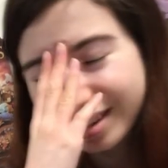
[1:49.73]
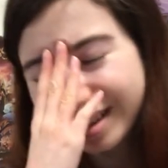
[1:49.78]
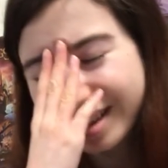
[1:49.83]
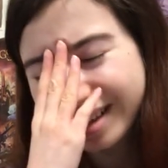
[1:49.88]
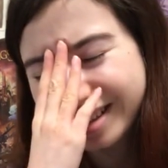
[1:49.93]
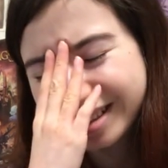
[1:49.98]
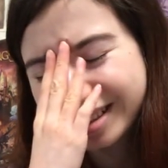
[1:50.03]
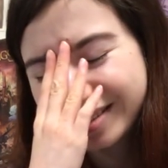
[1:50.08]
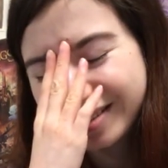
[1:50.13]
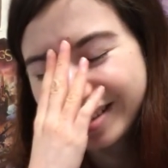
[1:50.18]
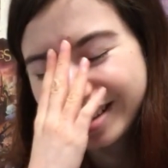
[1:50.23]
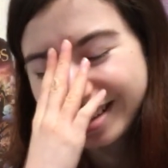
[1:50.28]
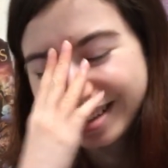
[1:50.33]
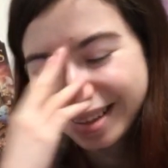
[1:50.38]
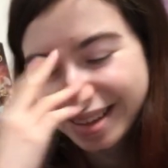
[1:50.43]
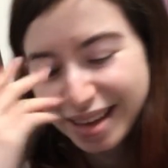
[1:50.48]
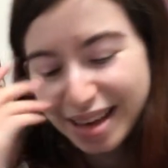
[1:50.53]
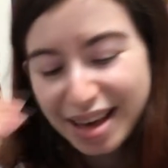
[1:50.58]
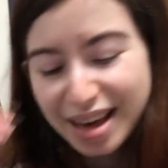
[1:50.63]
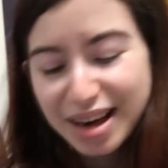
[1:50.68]
Next,
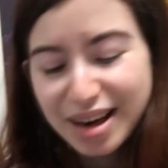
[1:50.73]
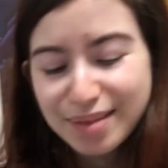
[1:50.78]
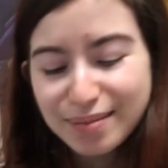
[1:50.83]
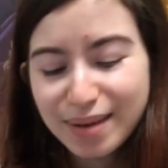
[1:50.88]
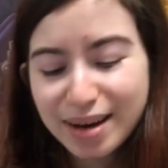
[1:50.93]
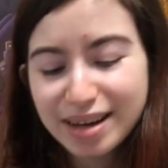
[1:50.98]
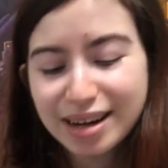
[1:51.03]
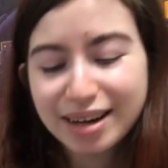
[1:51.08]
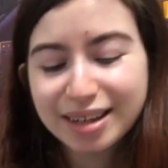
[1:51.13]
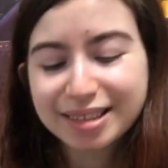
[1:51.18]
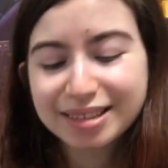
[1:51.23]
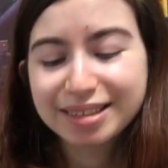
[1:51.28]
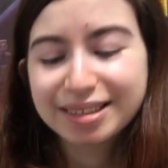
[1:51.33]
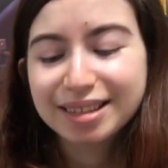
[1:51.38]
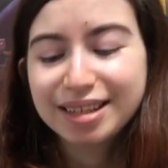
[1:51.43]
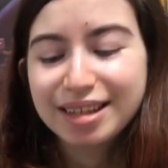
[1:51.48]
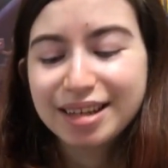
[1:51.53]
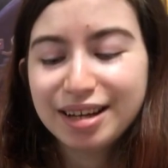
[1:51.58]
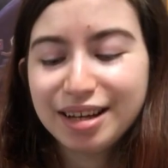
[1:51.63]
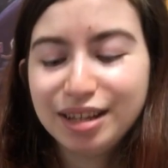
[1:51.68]
my art
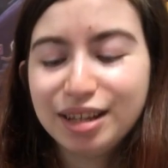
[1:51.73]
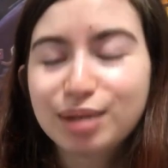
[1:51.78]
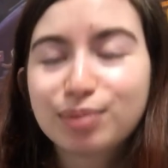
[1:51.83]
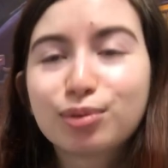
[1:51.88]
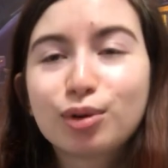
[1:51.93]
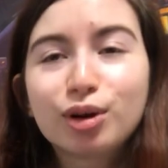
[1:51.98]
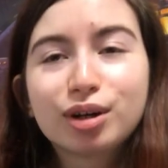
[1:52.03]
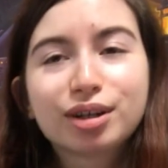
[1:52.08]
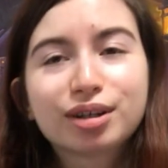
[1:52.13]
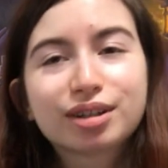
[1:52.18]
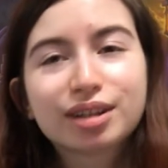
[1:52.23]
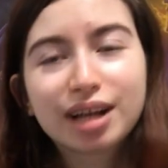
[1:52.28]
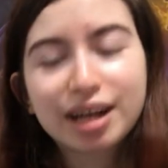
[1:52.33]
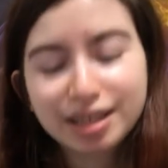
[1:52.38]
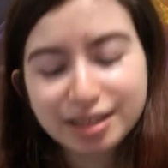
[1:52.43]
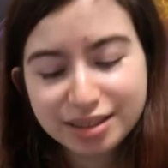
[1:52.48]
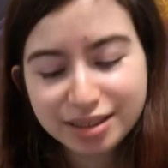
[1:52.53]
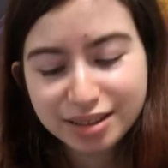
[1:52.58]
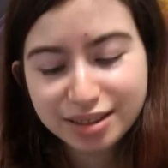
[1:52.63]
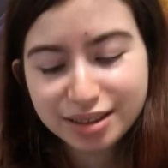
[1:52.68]
in a boring
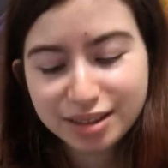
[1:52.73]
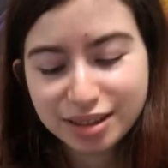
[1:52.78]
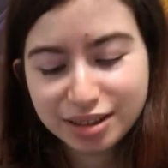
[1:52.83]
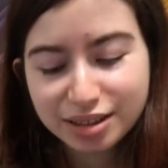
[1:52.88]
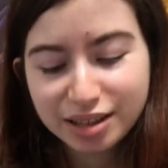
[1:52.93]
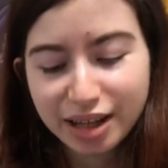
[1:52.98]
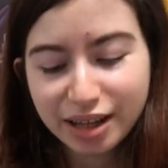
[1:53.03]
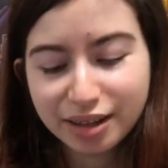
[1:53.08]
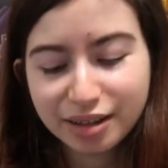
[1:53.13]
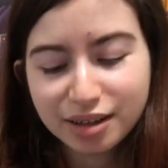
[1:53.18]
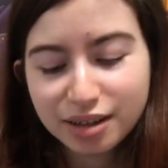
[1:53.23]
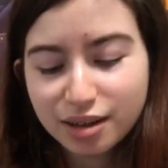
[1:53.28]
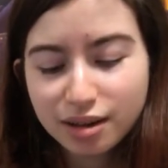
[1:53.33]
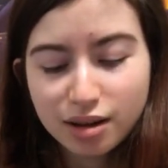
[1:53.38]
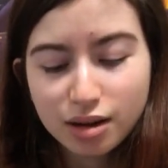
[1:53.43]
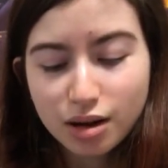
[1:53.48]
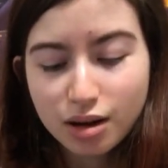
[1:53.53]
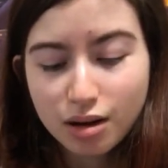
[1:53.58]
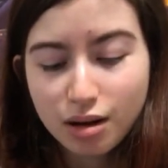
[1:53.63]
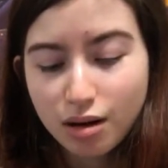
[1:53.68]
class. It's like
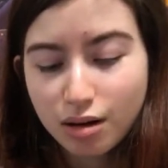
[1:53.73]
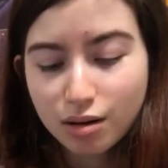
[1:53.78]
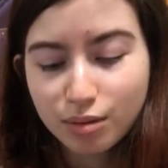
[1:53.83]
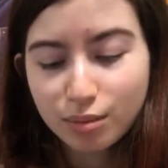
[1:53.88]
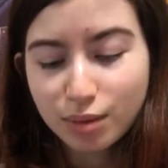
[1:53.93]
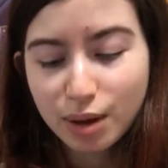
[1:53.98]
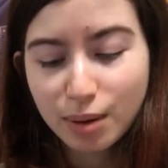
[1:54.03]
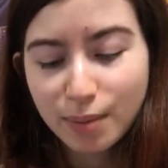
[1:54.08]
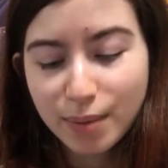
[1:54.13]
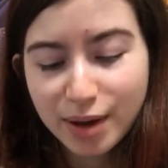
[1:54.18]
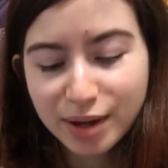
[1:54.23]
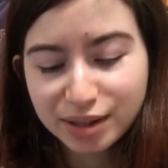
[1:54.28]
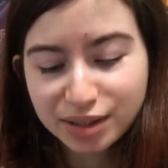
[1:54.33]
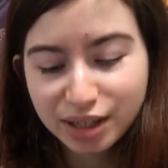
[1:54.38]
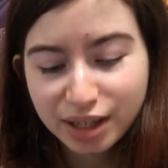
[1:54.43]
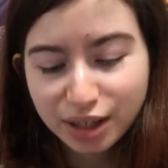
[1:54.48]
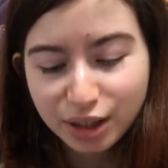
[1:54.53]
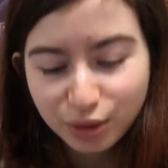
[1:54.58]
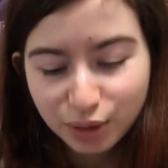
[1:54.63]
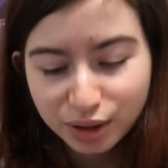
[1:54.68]

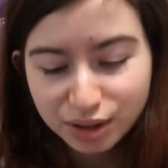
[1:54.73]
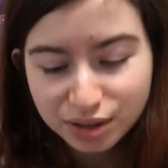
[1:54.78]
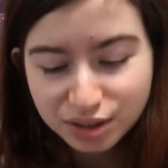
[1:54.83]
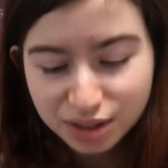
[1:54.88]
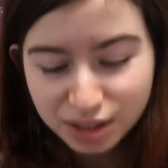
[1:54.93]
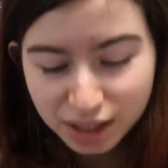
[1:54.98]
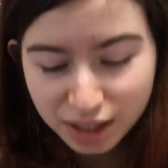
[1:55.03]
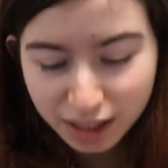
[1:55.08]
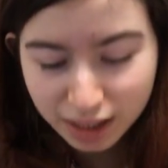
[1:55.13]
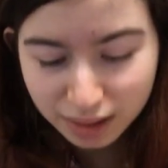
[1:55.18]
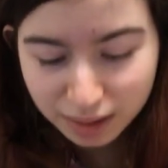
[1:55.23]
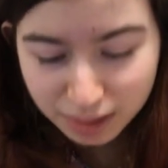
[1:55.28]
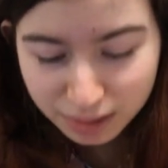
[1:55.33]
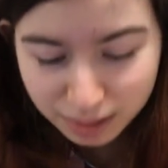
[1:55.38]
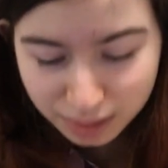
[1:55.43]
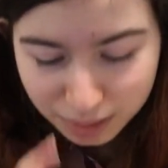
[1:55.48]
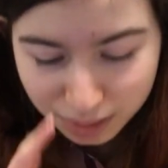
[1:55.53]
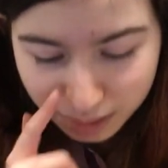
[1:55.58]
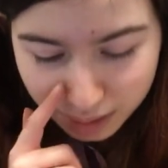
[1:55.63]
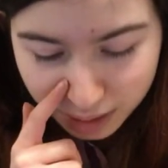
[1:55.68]
amazing, and you can see,
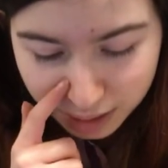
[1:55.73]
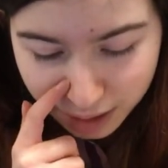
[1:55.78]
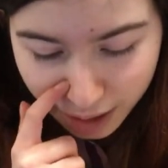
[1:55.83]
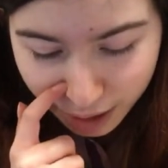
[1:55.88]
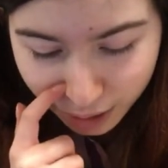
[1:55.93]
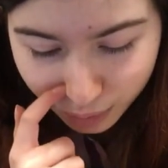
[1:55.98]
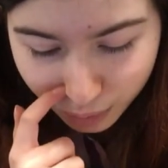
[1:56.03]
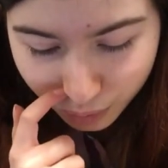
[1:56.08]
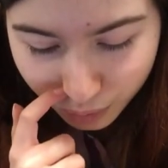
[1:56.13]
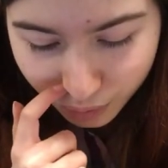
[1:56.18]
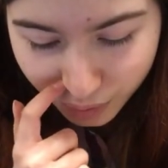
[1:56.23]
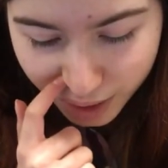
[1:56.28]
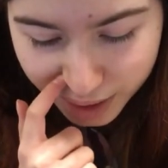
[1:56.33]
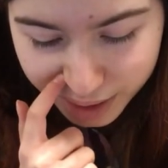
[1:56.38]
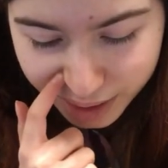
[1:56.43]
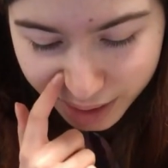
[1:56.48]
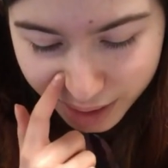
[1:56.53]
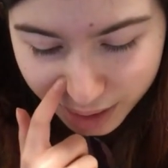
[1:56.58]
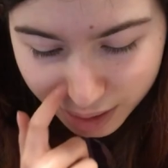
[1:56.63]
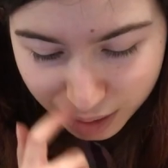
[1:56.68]
is that
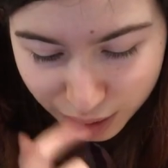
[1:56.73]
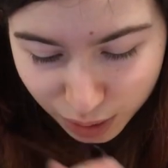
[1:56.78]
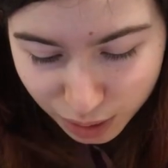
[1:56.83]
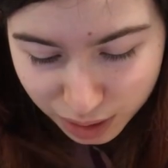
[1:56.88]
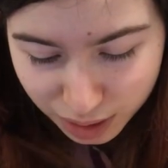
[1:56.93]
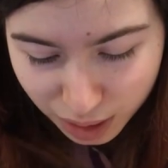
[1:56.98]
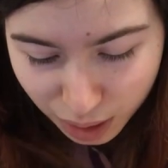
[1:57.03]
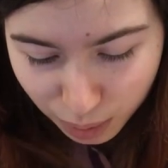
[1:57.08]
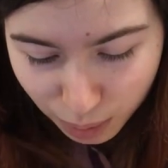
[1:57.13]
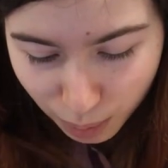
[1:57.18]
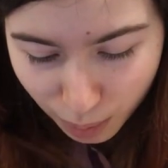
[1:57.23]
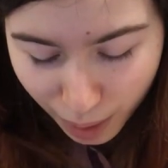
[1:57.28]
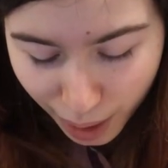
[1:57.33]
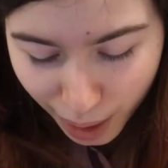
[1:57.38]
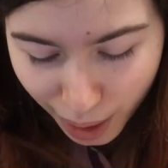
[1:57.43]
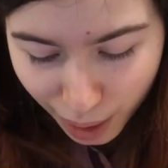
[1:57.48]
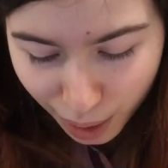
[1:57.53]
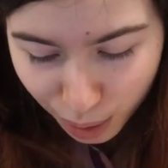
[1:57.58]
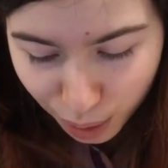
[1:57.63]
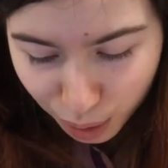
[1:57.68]
physics or is it
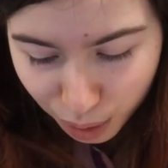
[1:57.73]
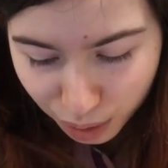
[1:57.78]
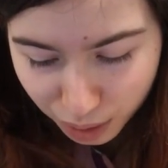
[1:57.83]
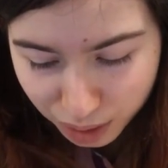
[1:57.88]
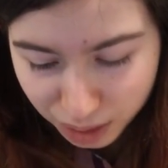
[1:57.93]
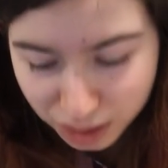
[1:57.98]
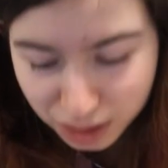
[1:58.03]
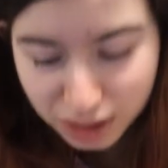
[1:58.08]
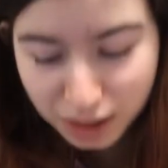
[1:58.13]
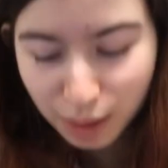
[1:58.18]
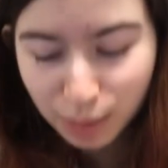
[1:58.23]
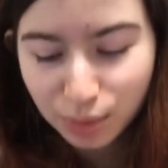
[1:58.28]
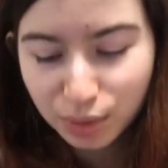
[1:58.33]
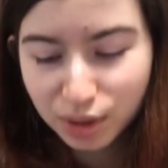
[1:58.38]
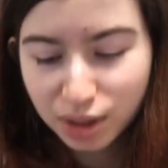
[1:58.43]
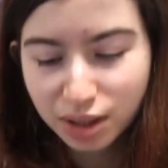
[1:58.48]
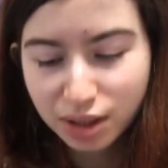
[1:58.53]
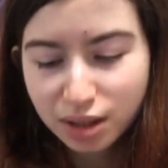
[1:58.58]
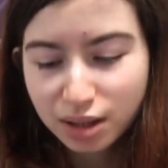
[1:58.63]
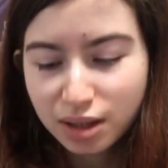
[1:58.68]
math? It's
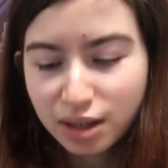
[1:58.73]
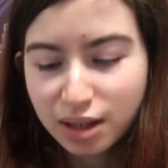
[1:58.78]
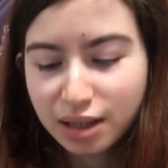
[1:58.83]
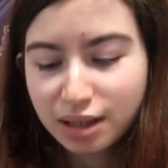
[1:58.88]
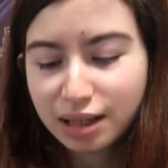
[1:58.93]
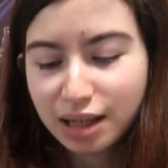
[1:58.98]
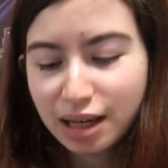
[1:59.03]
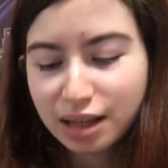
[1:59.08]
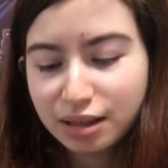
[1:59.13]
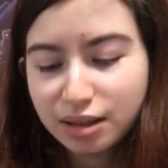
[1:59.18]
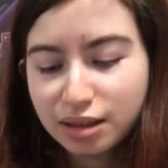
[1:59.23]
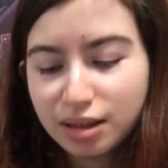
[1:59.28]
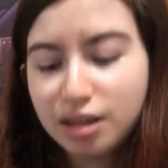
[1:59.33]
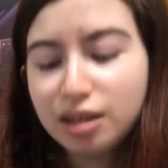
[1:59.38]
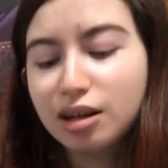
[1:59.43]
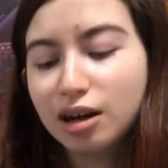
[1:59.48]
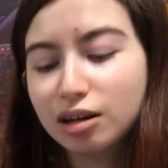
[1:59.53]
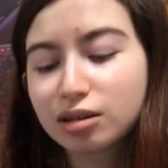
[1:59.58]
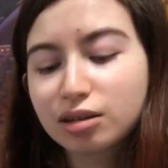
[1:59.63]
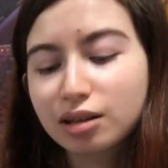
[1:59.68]
something. And then
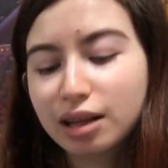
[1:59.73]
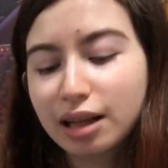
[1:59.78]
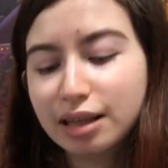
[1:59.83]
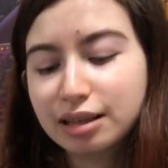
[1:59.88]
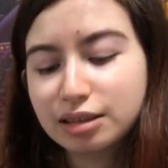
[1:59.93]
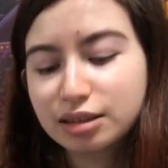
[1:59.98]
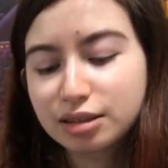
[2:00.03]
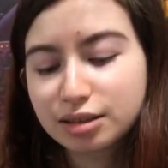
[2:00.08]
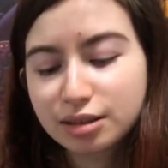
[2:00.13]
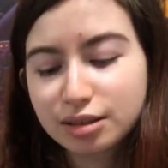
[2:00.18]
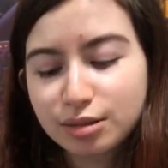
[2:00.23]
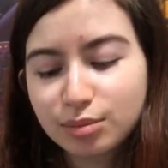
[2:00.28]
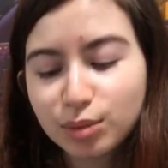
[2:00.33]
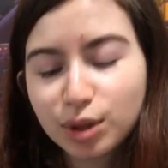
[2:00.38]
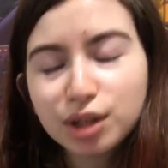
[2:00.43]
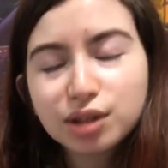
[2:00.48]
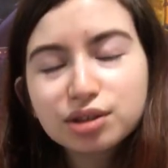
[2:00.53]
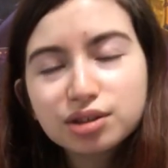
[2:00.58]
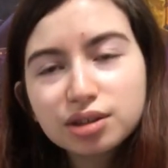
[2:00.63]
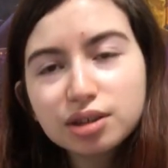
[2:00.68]
in art class,
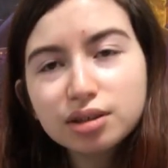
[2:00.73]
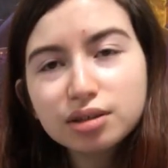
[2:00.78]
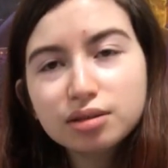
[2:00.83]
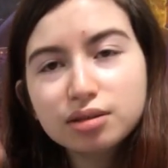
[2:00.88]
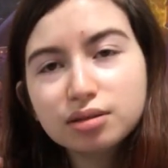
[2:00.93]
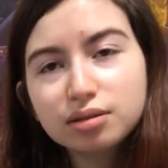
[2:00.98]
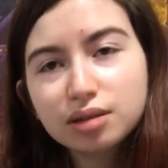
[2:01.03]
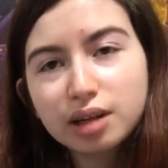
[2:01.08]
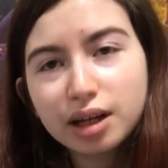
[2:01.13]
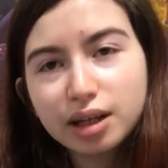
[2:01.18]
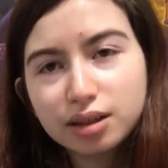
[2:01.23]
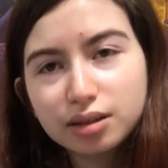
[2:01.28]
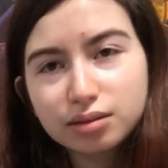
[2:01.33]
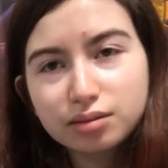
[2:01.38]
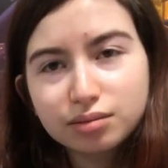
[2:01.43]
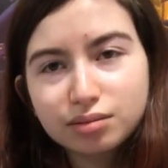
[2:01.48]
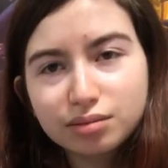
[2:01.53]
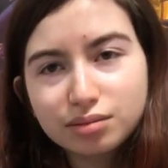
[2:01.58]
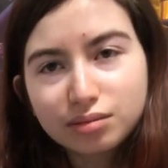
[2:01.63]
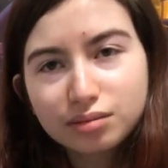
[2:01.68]
but it's still like